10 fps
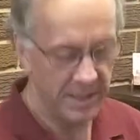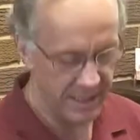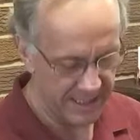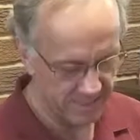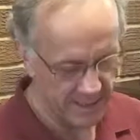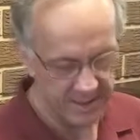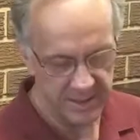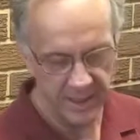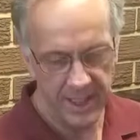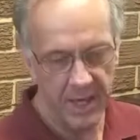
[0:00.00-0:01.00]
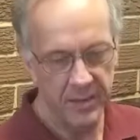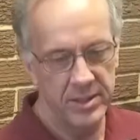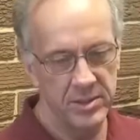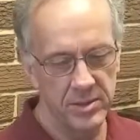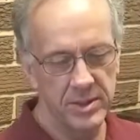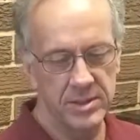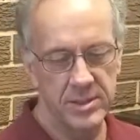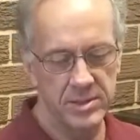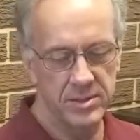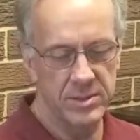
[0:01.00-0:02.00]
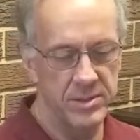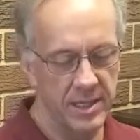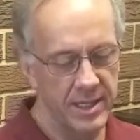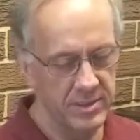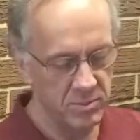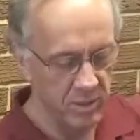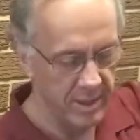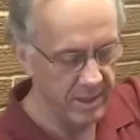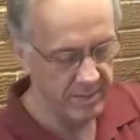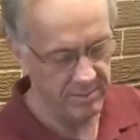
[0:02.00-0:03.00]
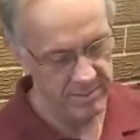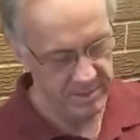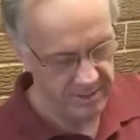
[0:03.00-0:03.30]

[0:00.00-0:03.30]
And that's basically how I do it. And so the slide is working,